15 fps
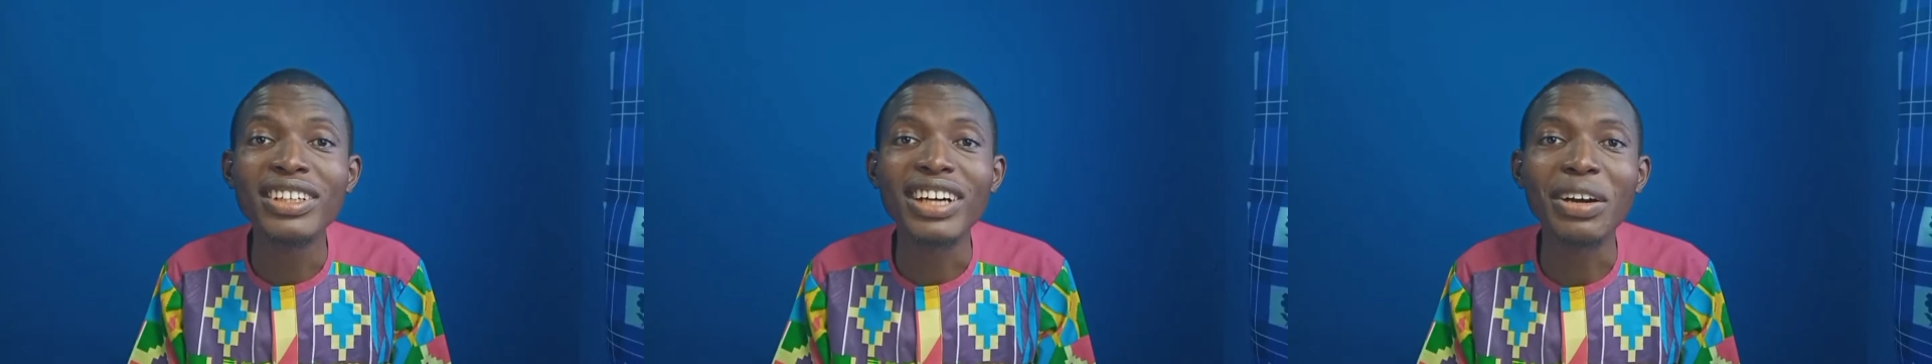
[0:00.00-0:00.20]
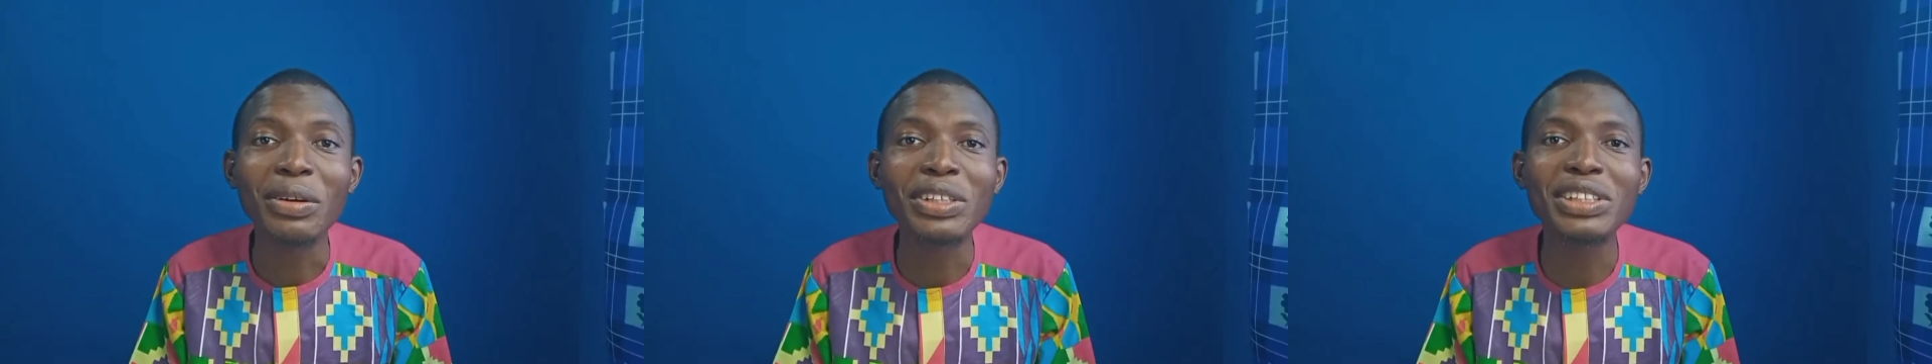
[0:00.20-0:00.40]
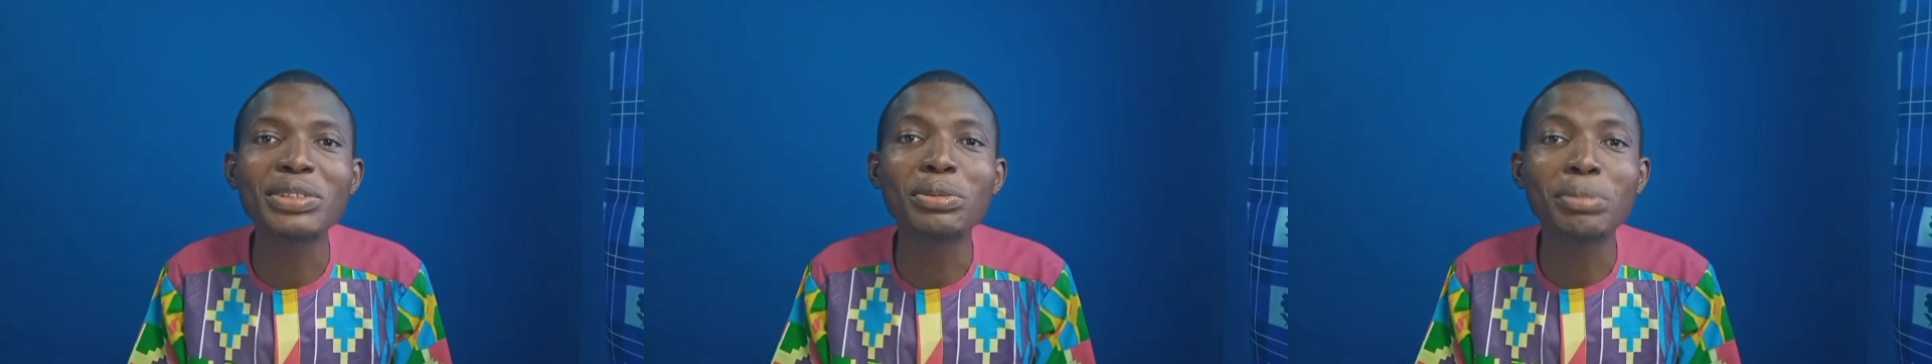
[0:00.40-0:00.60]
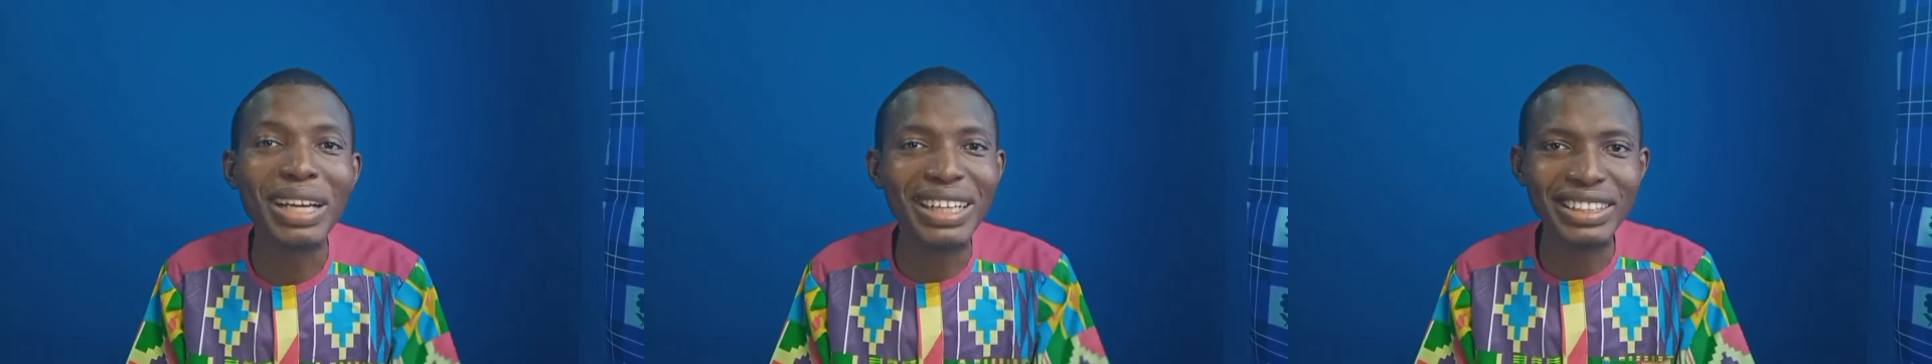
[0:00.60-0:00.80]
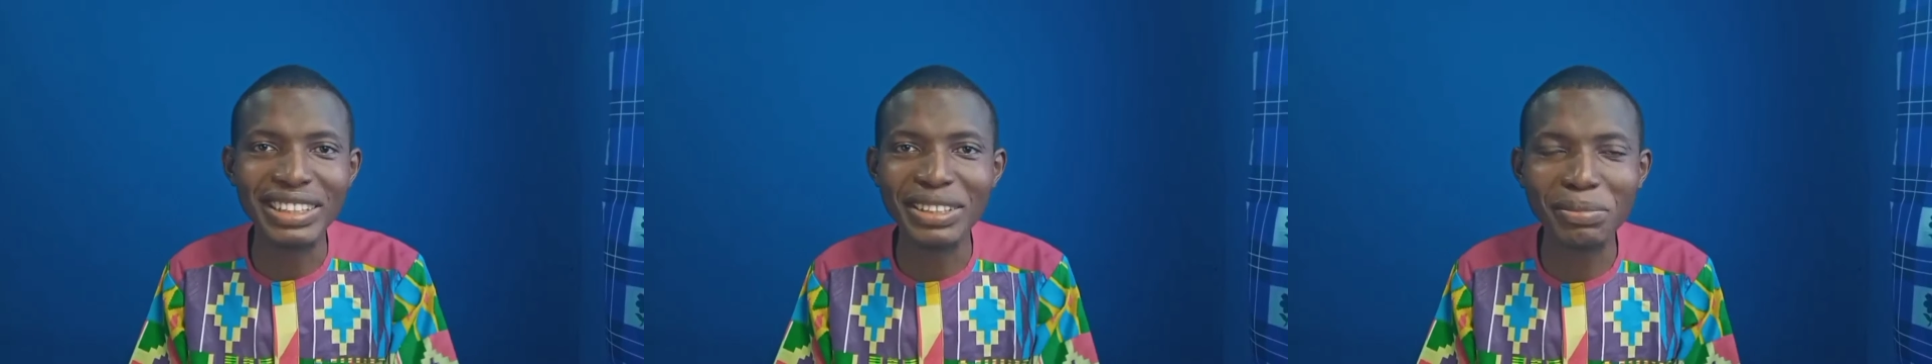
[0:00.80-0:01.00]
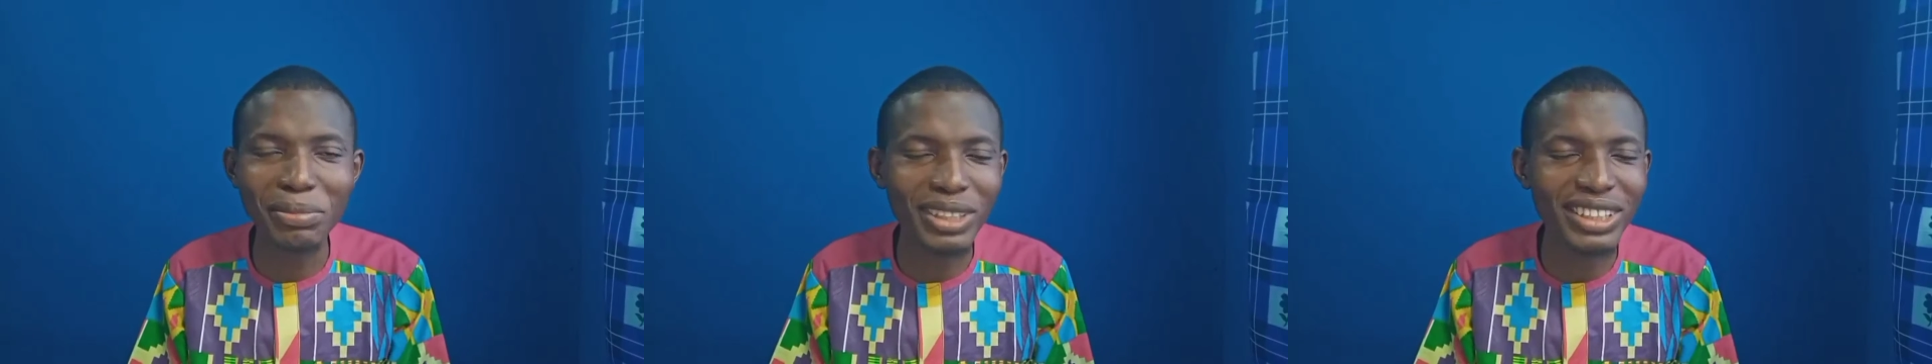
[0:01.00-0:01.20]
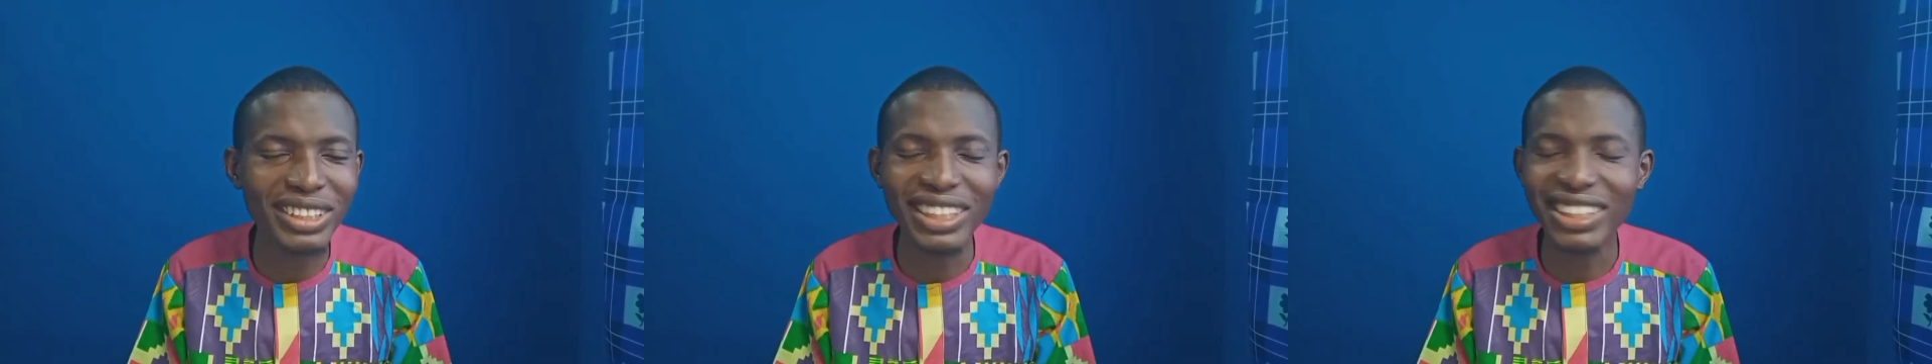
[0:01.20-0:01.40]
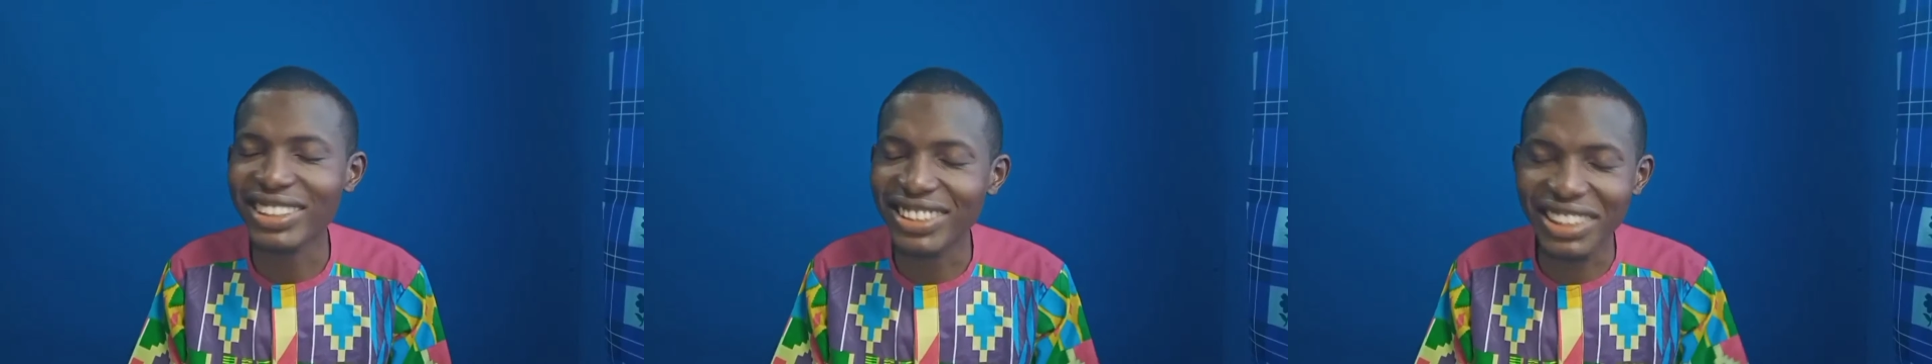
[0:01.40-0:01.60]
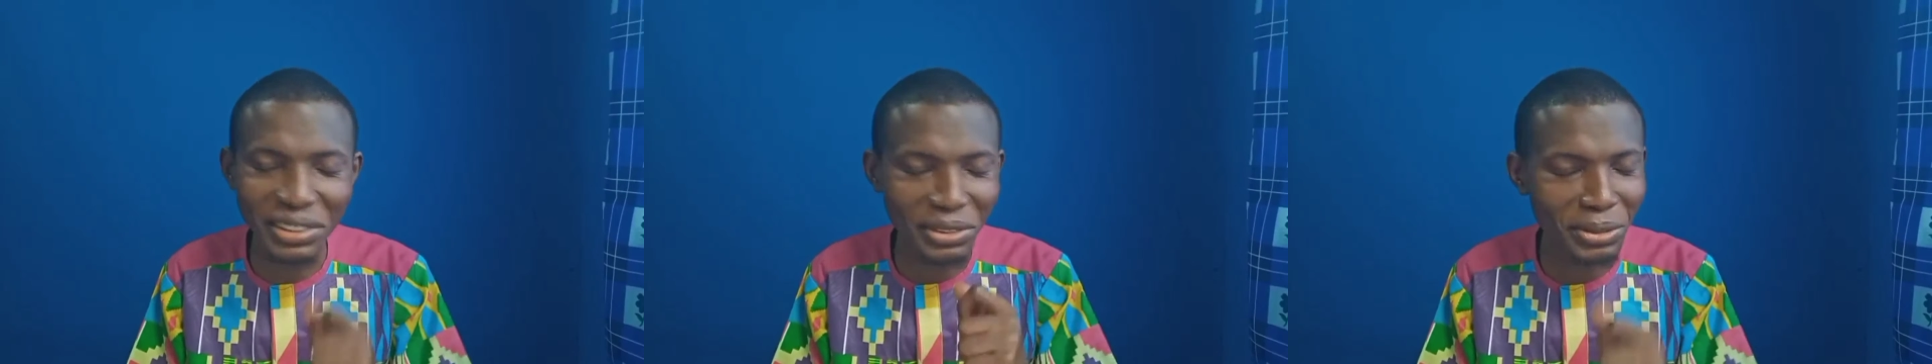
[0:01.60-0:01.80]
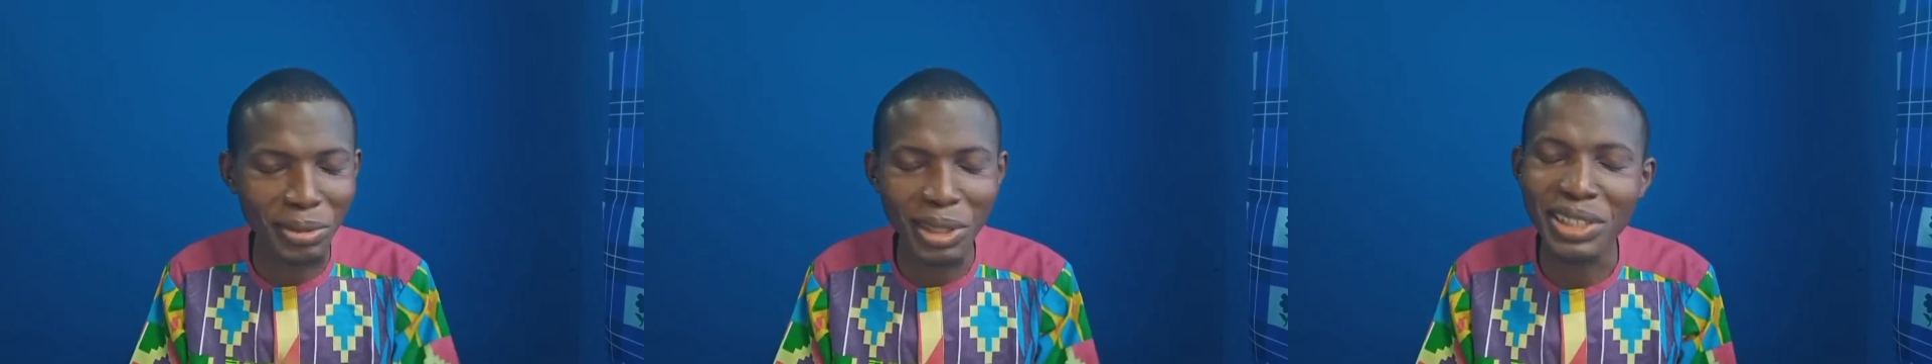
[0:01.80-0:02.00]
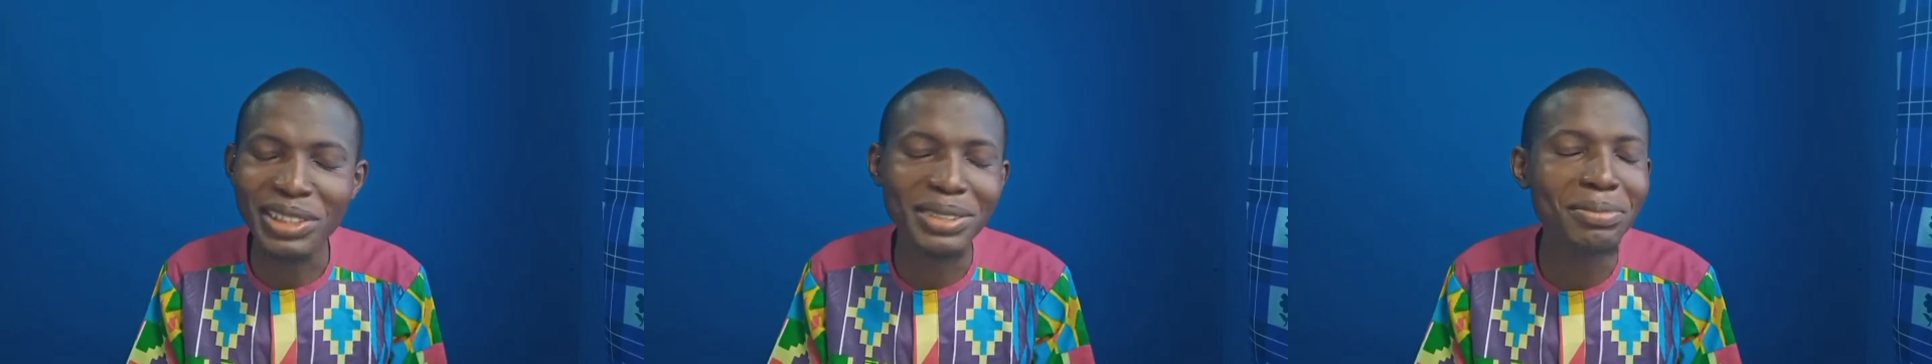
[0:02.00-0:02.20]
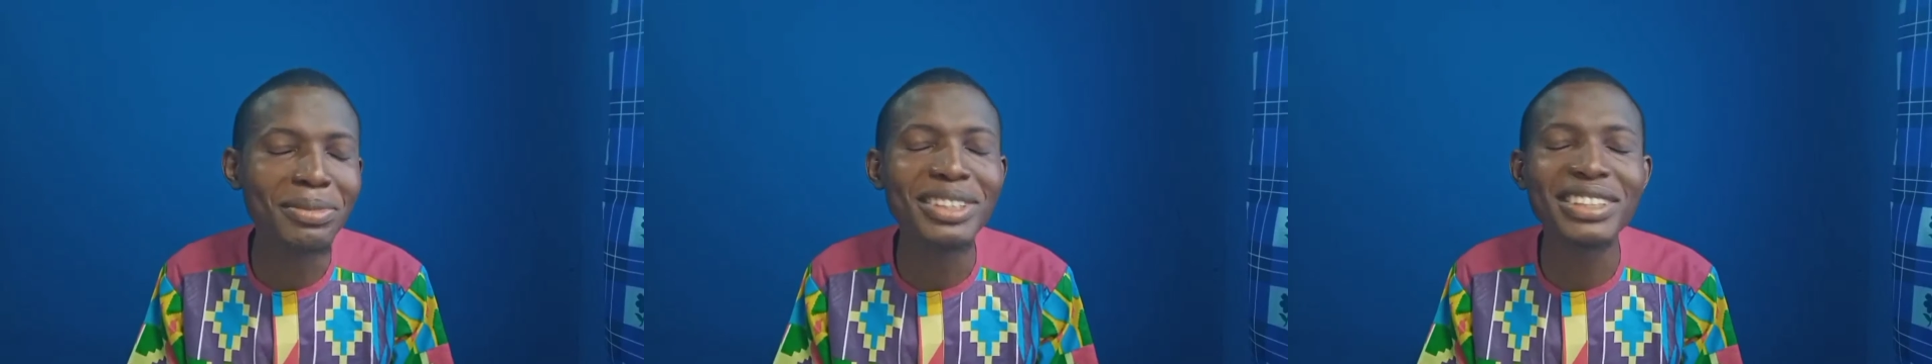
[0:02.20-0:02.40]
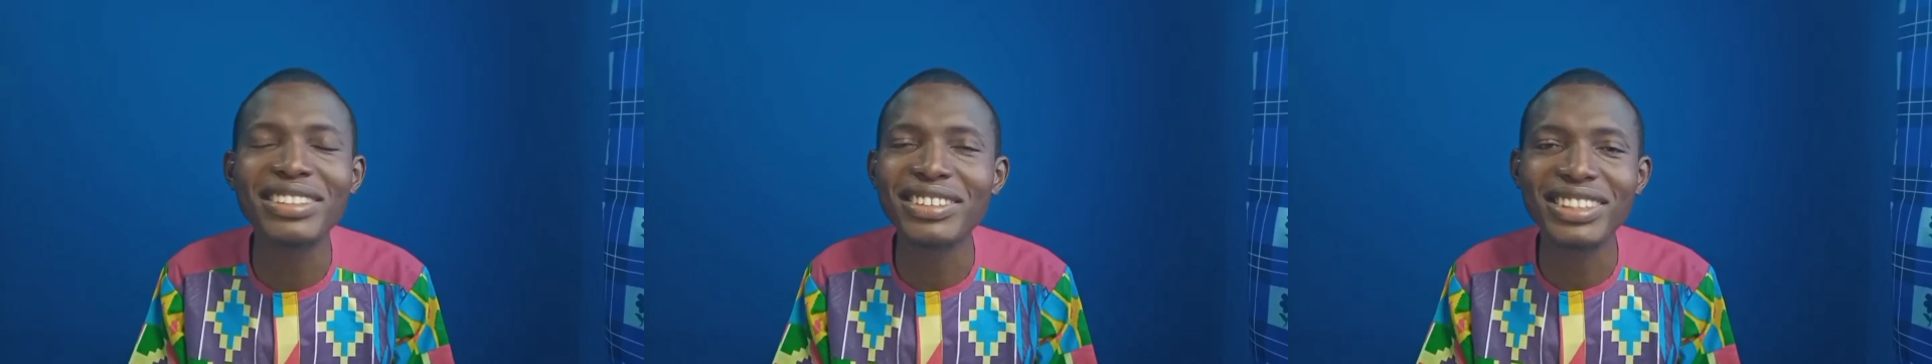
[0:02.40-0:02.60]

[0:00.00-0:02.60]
I watched it with my teammate, and thanks to my teammates,